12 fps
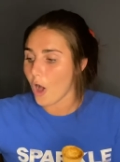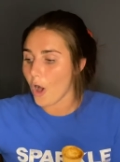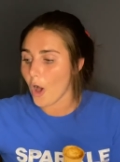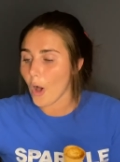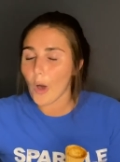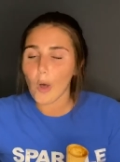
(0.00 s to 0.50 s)

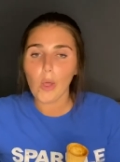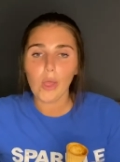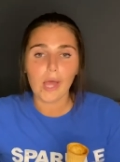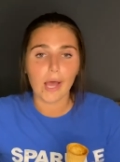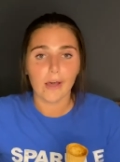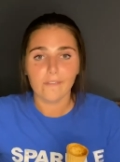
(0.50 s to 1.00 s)

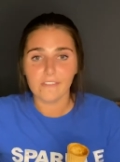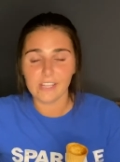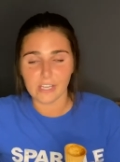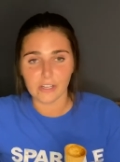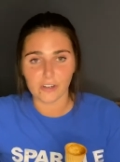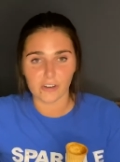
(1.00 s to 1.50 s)
all of
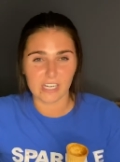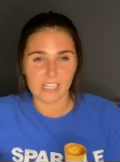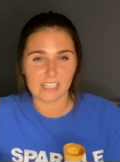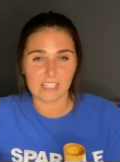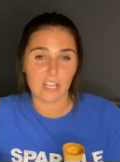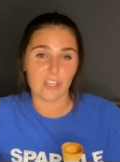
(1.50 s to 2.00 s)
the
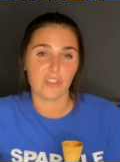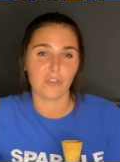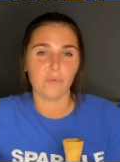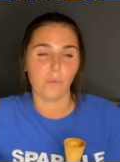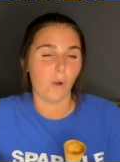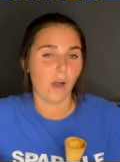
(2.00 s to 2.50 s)
ingredients that
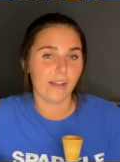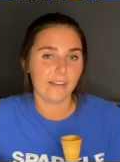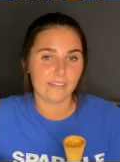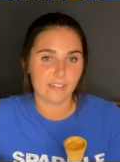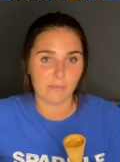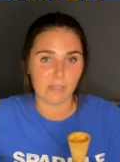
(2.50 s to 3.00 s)
you want
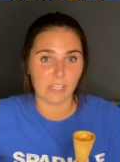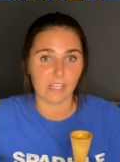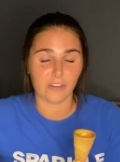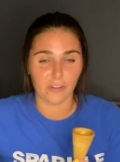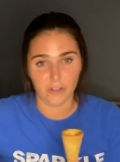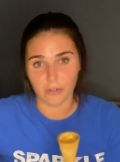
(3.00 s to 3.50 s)
to be
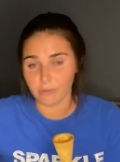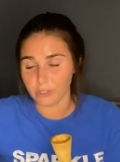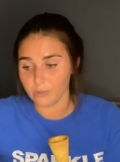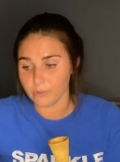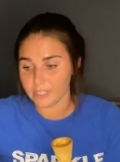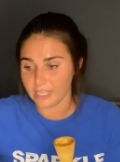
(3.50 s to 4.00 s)
in your
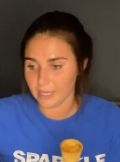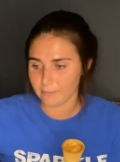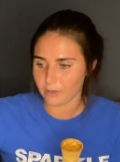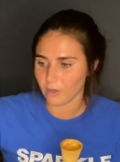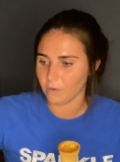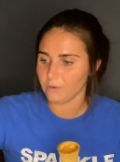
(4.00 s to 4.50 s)
ooey gooey camp
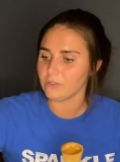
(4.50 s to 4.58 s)
cone.